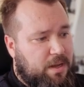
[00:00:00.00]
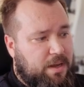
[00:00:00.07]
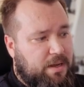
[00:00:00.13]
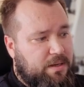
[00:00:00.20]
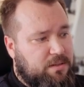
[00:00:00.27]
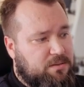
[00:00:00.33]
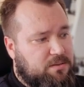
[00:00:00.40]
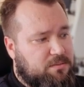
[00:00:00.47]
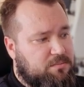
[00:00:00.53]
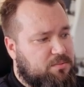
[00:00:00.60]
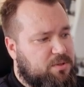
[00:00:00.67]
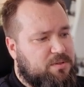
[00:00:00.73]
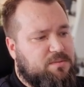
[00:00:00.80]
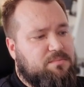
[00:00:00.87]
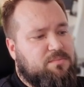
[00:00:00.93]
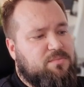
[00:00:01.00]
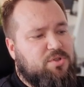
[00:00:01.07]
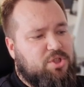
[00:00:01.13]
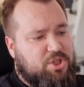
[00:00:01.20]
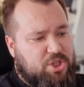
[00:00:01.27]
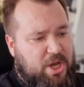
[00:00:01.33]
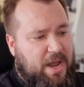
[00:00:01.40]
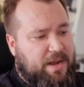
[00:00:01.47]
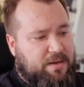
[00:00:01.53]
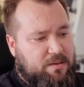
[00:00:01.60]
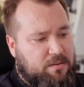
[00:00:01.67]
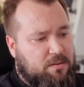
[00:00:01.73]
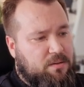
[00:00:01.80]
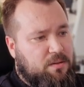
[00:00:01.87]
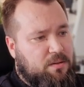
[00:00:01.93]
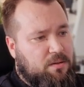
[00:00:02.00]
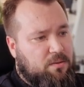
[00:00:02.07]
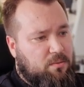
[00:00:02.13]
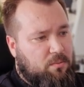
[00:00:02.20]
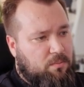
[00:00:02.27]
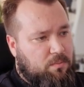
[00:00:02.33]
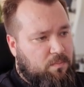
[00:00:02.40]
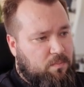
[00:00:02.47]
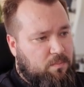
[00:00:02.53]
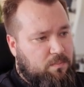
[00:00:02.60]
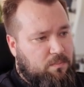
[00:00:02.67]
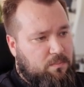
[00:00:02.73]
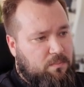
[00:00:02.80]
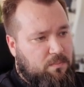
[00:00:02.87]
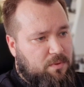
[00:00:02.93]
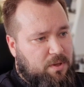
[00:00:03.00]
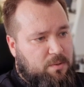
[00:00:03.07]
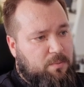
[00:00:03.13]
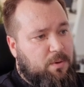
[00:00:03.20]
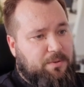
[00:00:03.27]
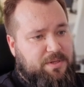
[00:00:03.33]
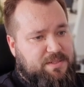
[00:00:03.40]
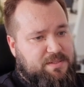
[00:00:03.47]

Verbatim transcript: and just check the quote